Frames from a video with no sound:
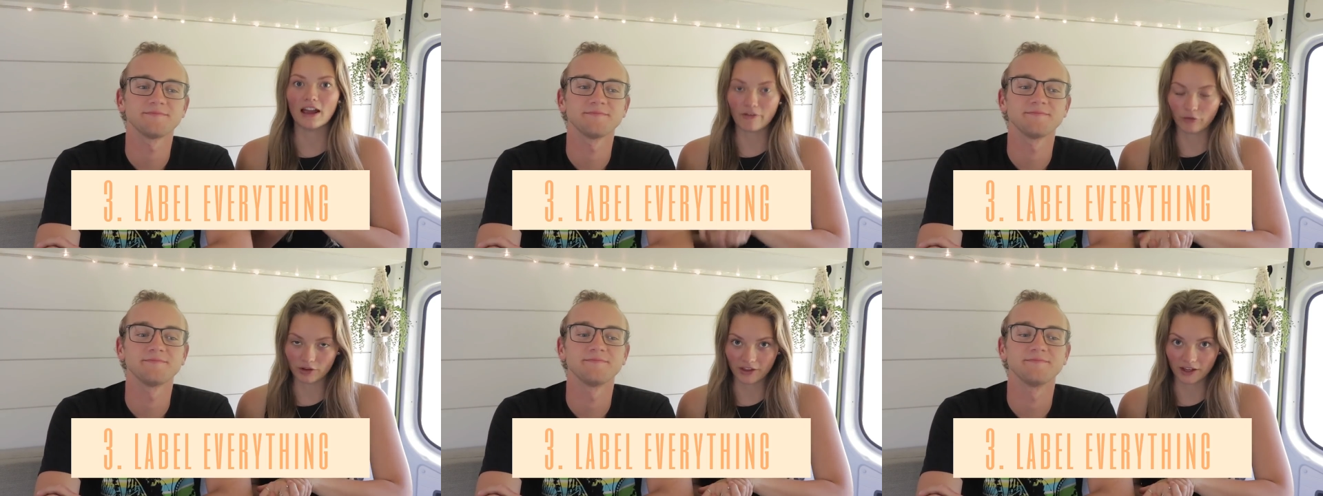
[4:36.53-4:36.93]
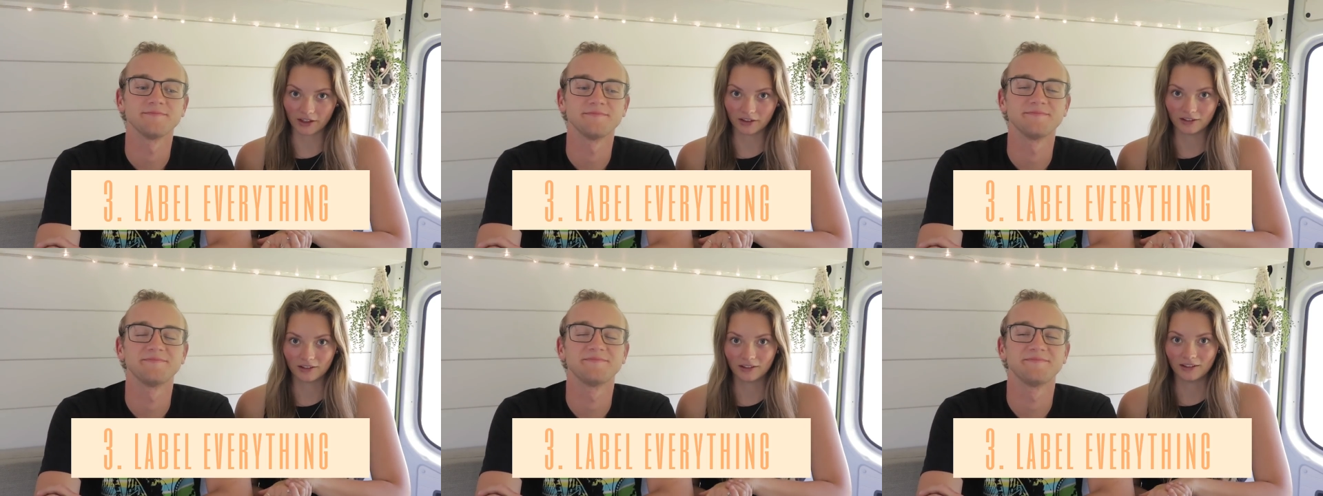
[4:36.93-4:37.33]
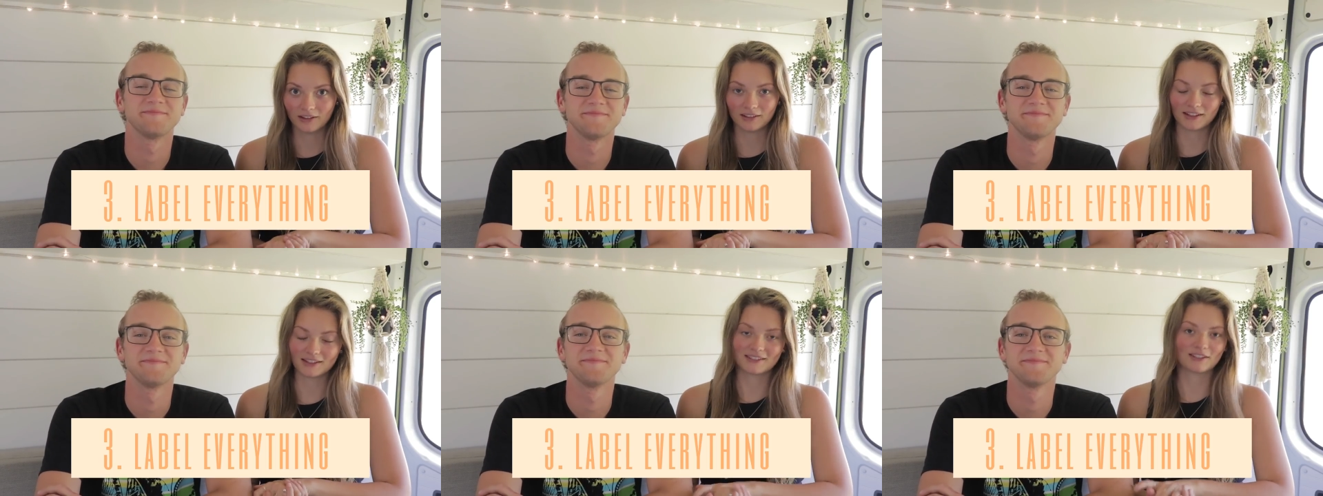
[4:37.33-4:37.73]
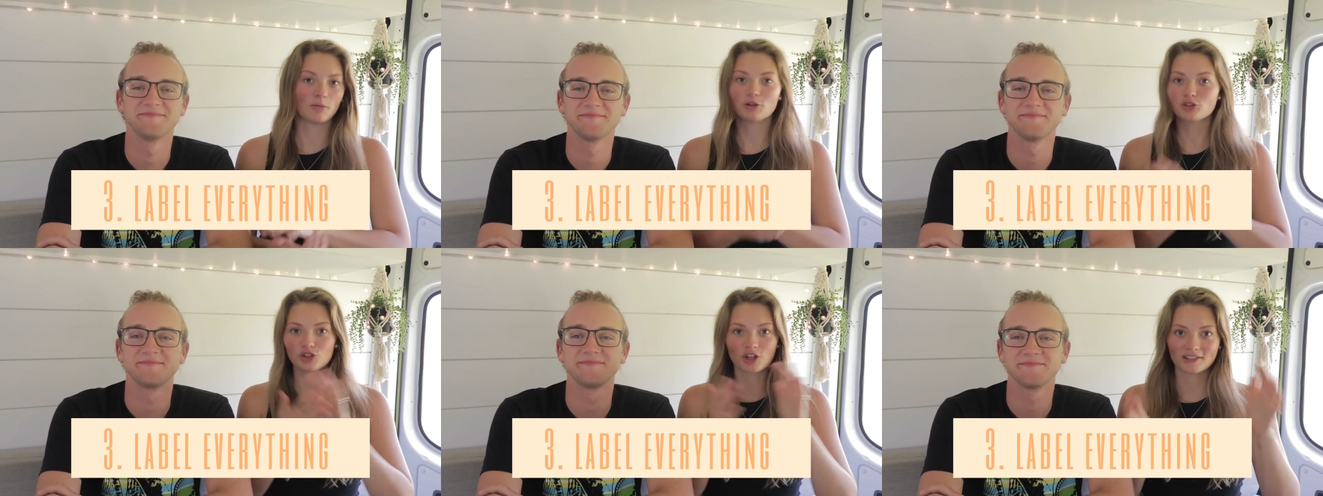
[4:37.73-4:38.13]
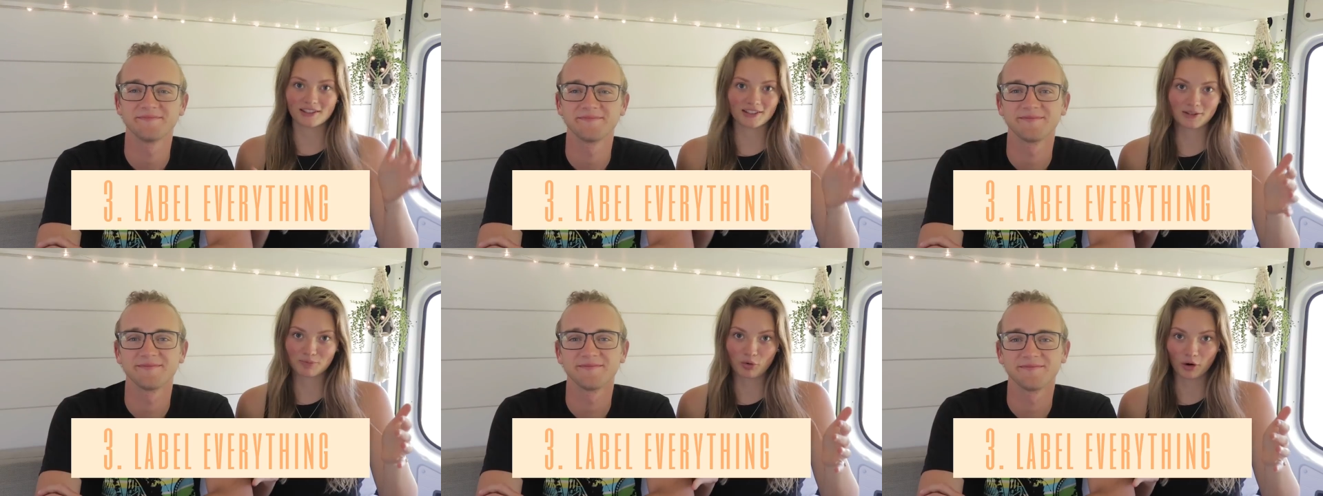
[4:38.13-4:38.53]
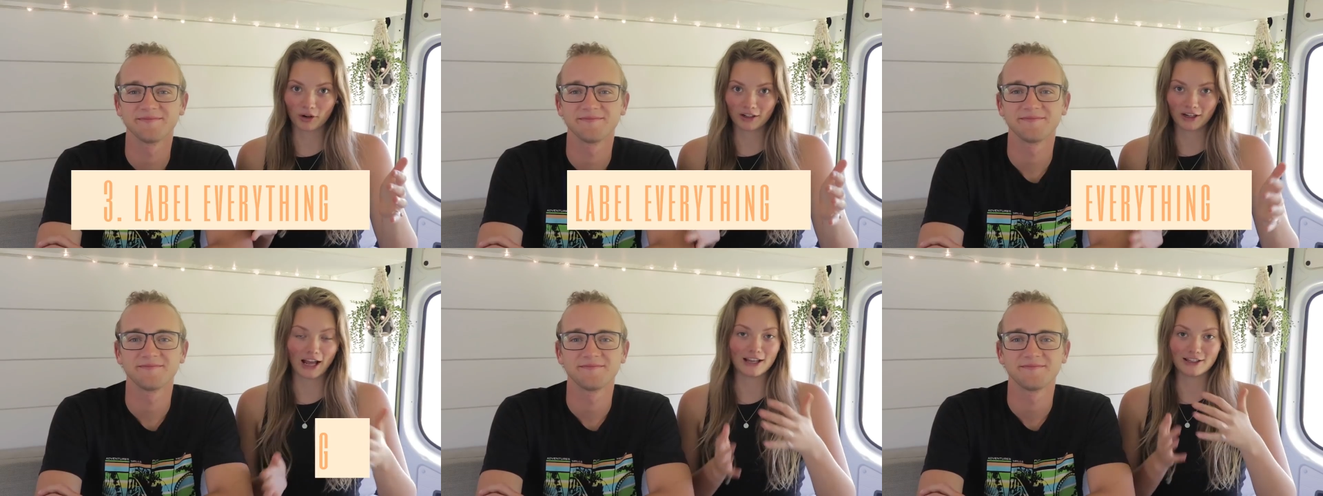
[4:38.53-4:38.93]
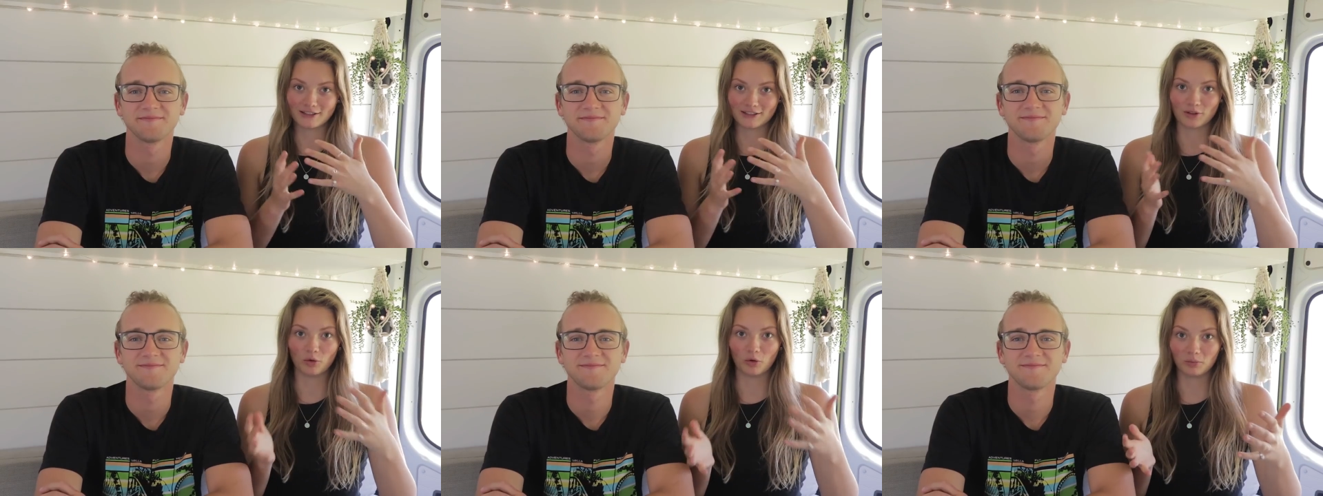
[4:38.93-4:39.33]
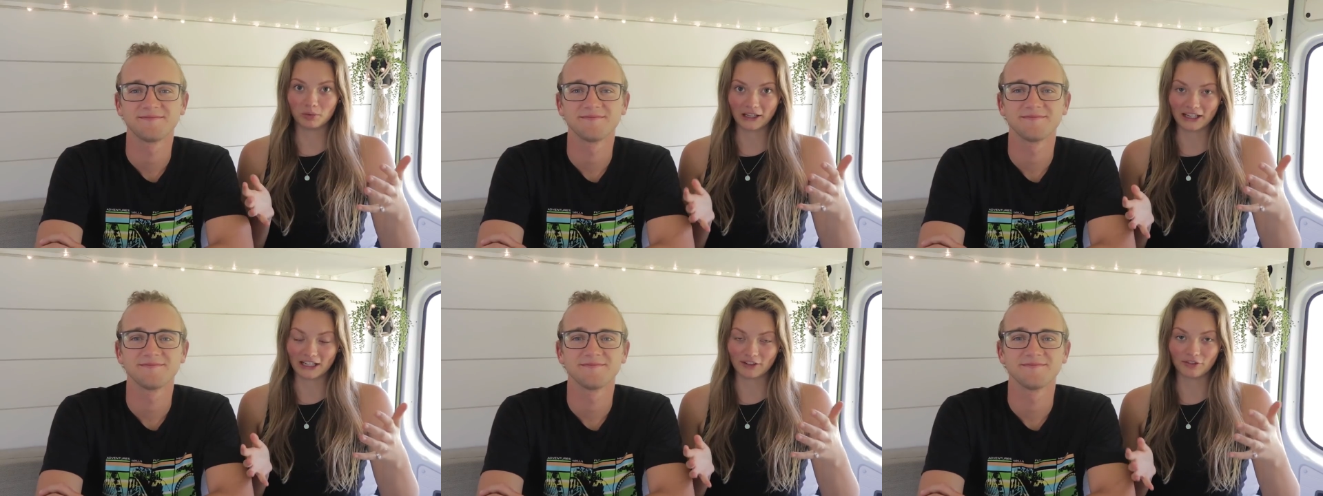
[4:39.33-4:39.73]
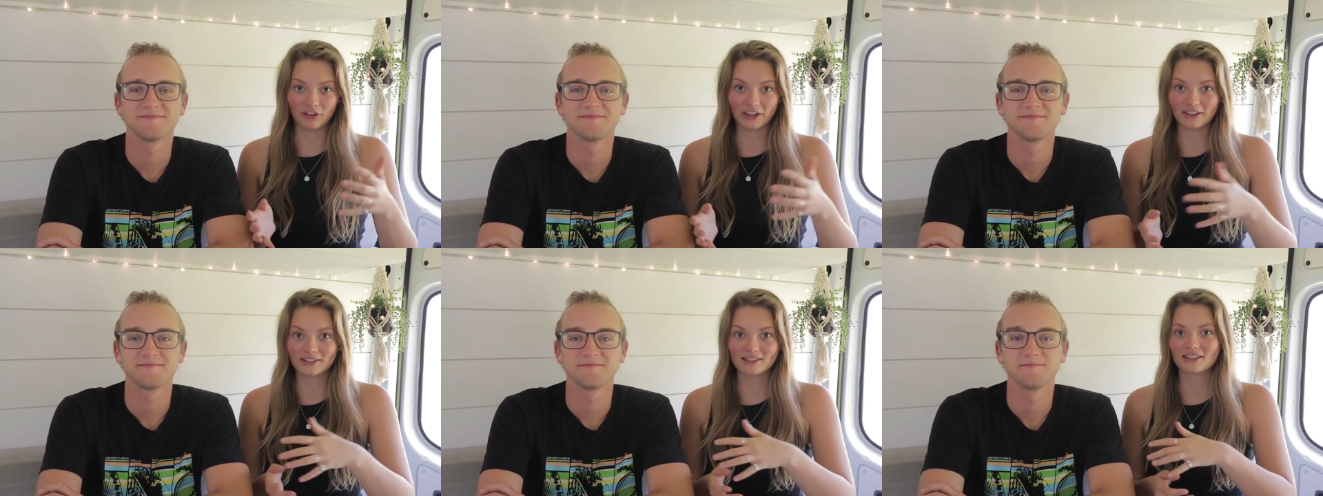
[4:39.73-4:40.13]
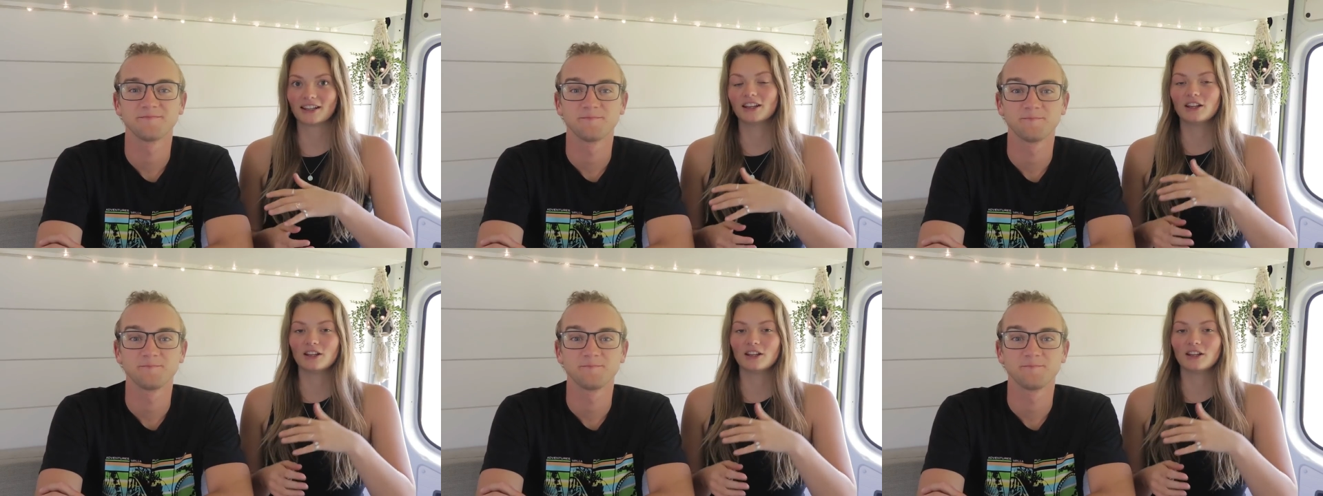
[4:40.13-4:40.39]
Speaker 1: everything. This is almost just as important as the whole planning phase.